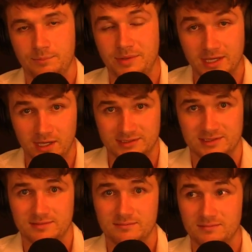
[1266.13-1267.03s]

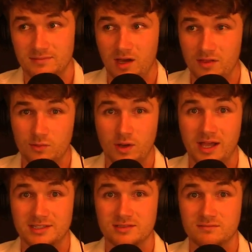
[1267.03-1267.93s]
Because
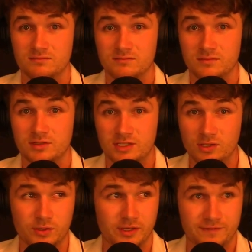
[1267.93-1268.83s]
otherwise, you
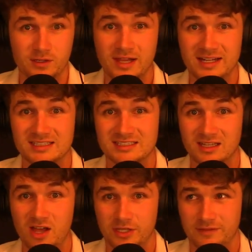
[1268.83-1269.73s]
feel like a
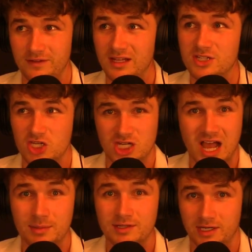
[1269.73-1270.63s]
slug. You feel like
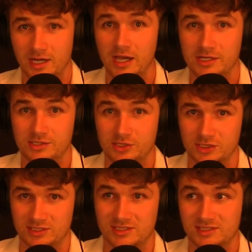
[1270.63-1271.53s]
Jabba the Hutt
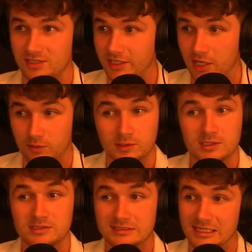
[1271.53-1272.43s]
just,
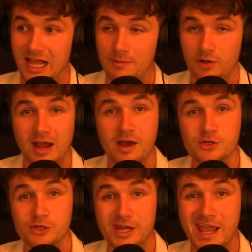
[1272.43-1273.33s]
sliming
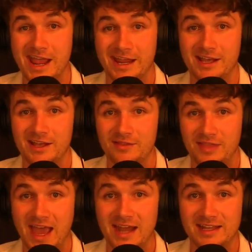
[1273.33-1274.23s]
around your day.
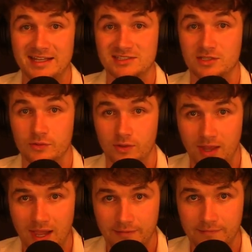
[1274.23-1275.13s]
That is your
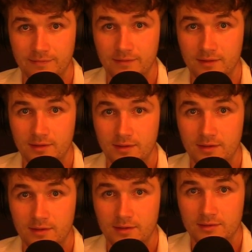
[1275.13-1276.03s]
life.
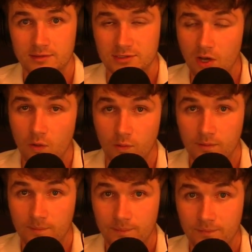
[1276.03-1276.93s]
So,
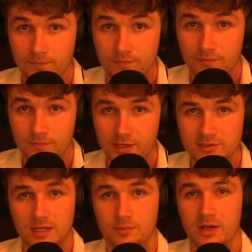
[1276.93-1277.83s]

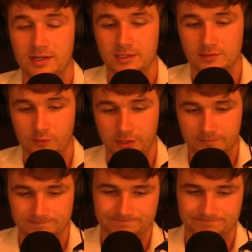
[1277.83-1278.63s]
here's a couple ideas for you.